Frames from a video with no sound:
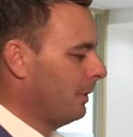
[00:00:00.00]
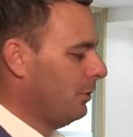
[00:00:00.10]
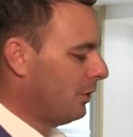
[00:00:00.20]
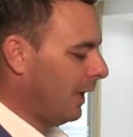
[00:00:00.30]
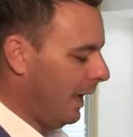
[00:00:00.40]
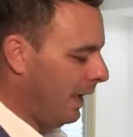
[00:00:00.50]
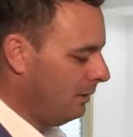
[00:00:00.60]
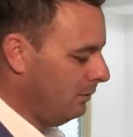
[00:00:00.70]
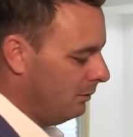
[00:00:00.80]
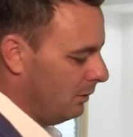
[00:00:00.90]
You
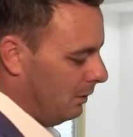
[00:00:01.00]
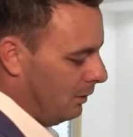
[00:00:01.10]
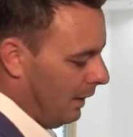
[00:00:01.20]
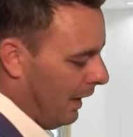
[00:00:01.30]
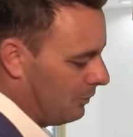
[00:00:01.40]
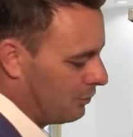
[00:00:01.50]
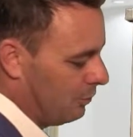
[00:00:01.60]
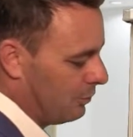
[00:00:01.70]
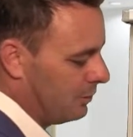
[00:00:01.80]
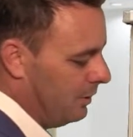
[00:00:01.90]
can
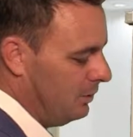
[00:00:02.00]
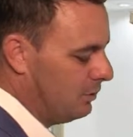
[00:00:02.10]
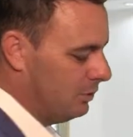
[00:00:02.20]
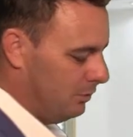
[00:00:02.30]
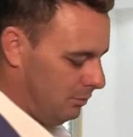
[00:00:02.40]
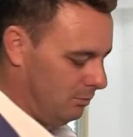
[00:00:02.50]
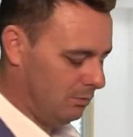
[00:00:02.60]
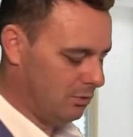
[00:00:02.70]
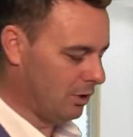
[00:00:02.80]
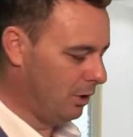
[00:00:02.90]
outsource this.
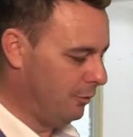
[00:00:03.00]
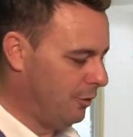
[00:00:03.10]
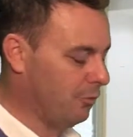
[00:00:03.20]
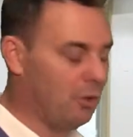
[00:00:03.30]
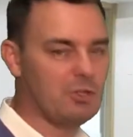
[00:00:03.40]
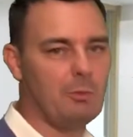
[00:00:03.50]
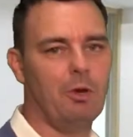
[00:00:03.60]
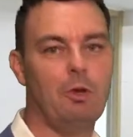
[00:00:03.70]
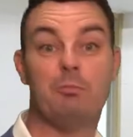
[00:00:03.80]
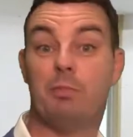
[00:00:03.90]
So if you've got
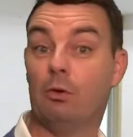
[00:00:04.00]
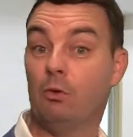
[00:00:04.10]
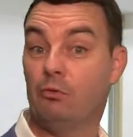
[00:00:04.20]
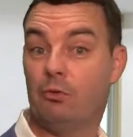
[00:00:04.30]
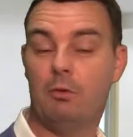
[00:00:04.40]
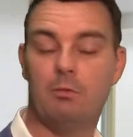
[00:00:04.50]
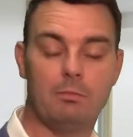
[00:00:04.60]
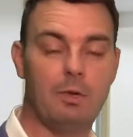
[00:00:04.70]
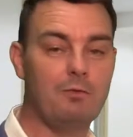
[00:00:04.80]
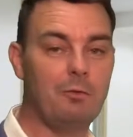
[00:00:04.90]
somebody who builds the
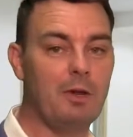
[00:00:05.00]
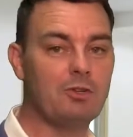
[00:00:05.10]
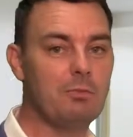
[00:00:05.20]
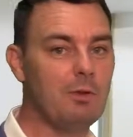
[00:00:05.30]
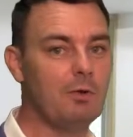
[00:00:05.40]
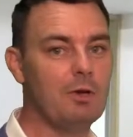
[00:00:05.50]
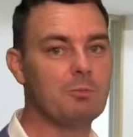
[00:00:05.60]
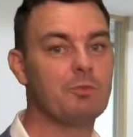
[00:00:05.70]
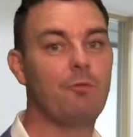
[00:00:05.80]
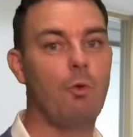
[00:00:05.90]
information
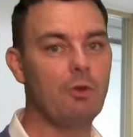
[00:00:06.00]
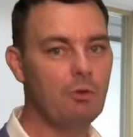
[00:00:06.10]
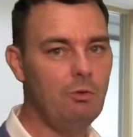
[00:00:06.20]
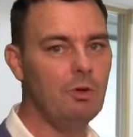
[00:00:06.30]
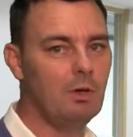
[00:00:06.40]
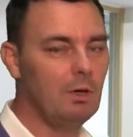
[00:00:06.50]
memorandums for you,